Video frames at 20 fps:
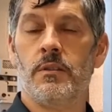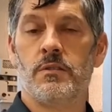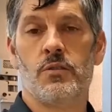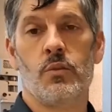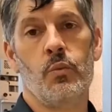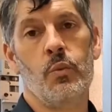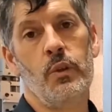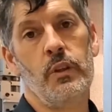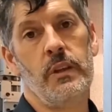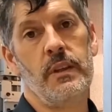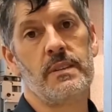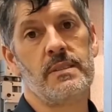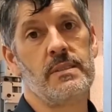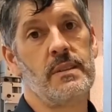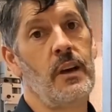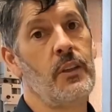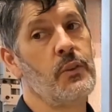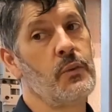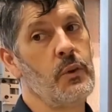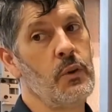So really it's
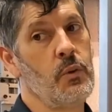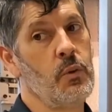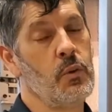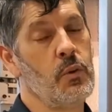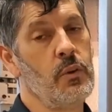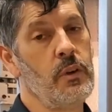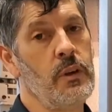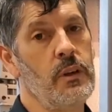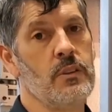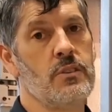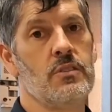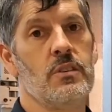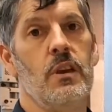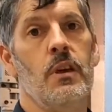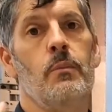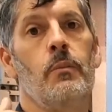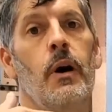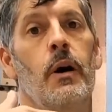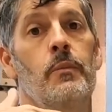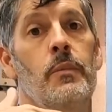not 3/4 inch.
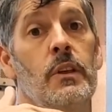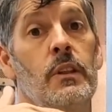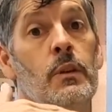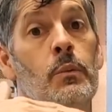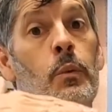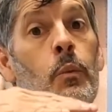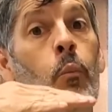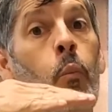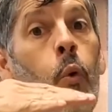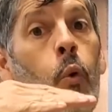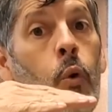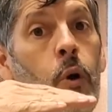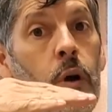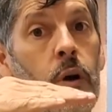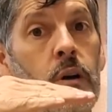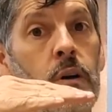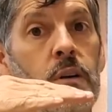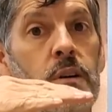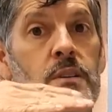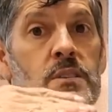It might be a little bit more
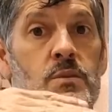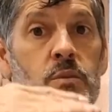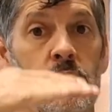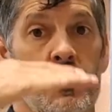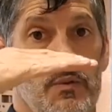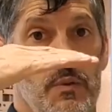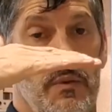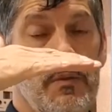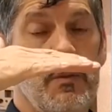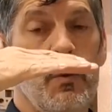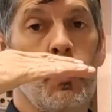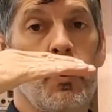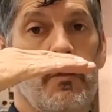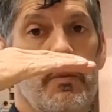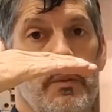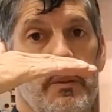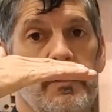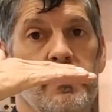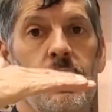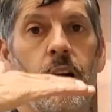because we have to work
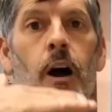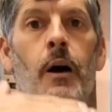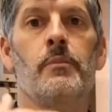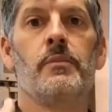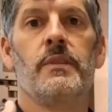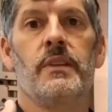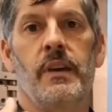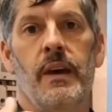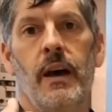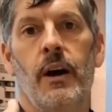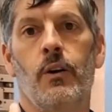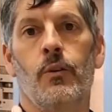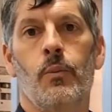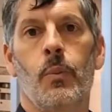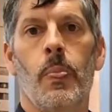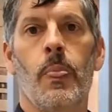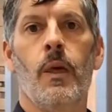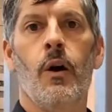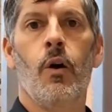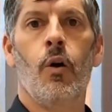from the top down.
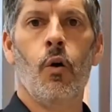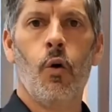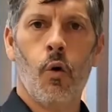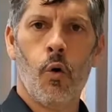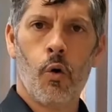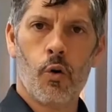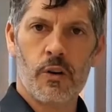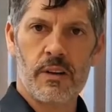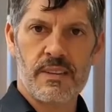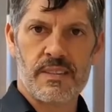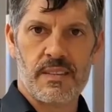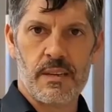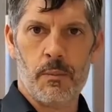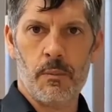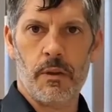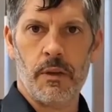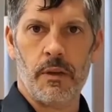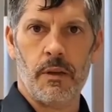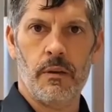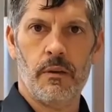Or an
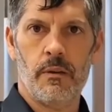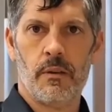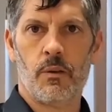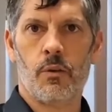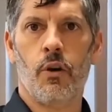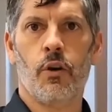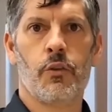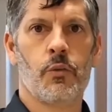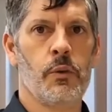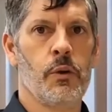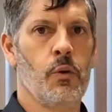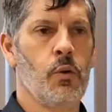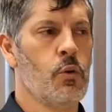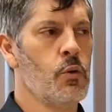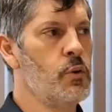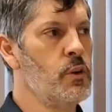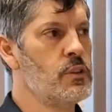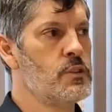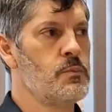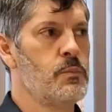assembly, they're all
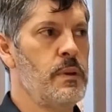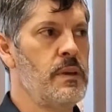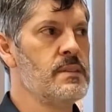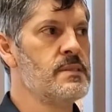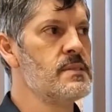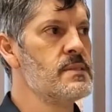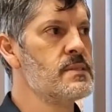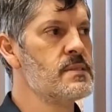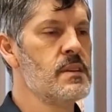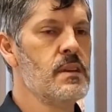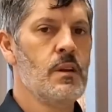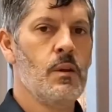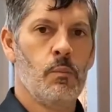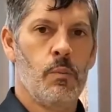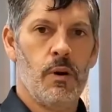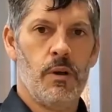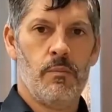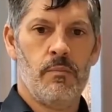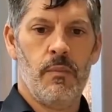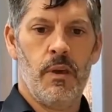3/4 inch pieces,
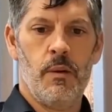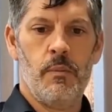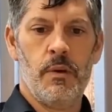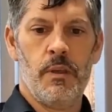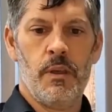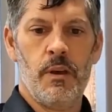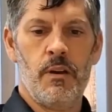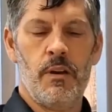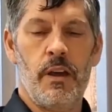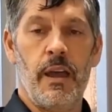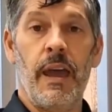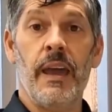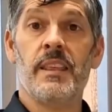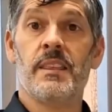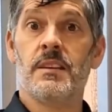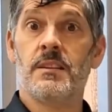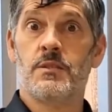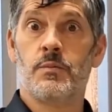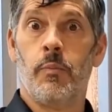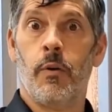but maybe they're
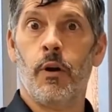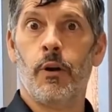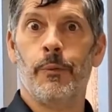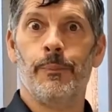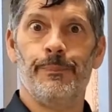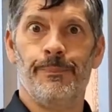1/8 inch part.